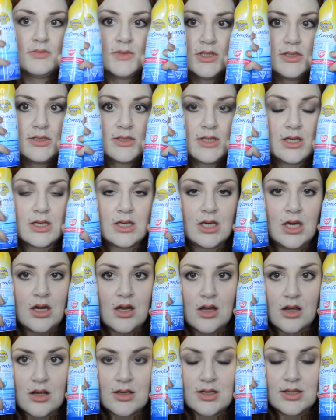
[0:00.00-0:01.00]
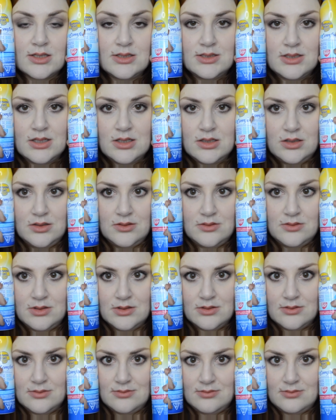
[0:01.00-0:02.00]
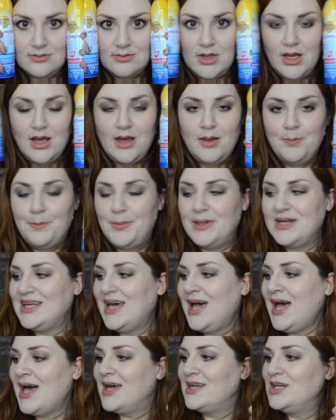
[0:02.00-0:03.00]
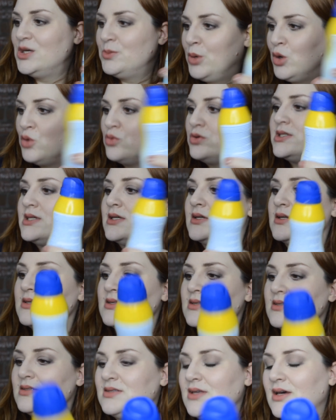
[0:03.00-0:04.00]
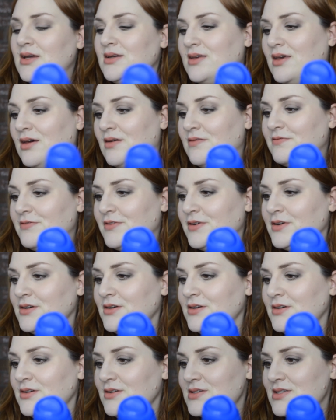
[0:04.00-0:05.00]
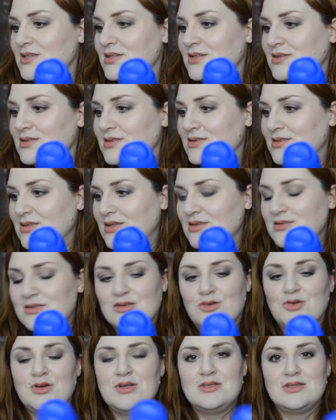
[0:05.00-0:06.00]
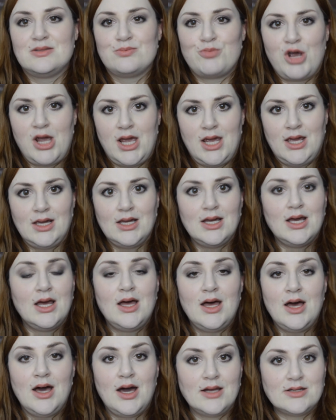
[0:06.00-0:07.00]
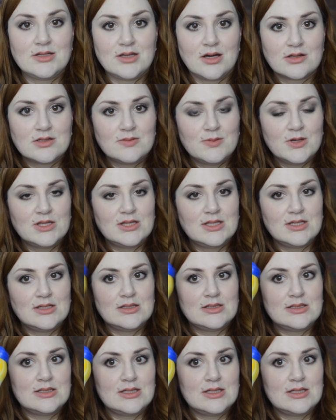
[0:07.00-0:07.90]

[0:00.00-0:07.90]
Skincare continued. Banana Boat Sun Comfort Sunscreen Spray. I talked about this